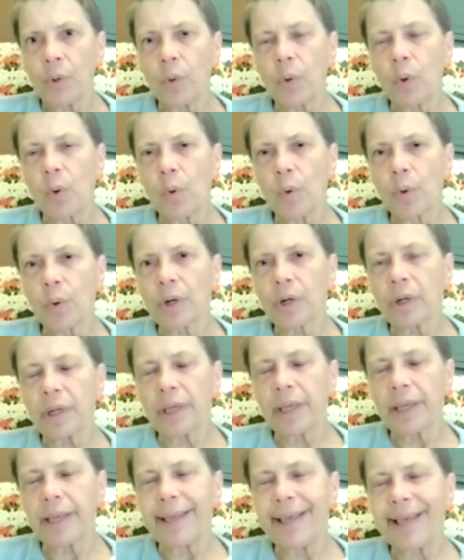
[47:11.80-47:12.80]
or
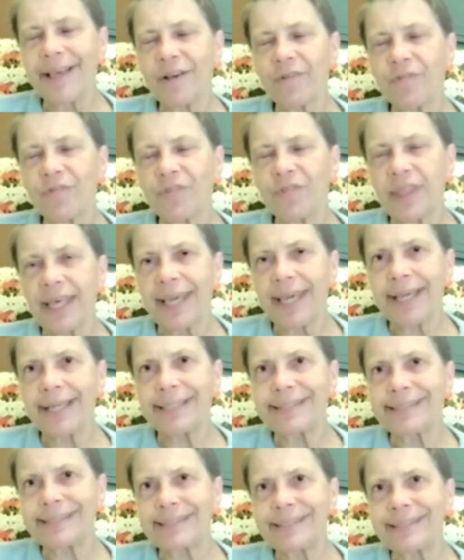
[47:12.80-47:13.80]
if they
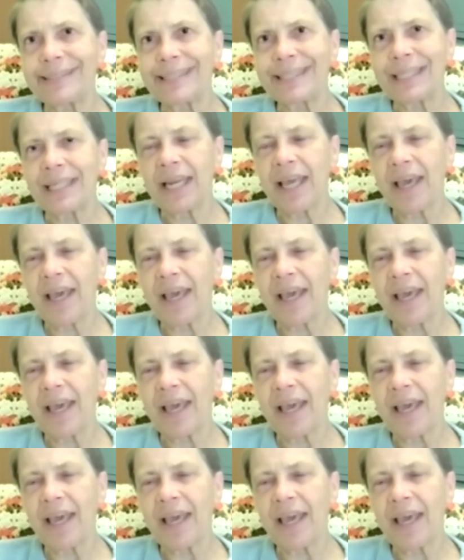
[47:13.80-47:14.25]
did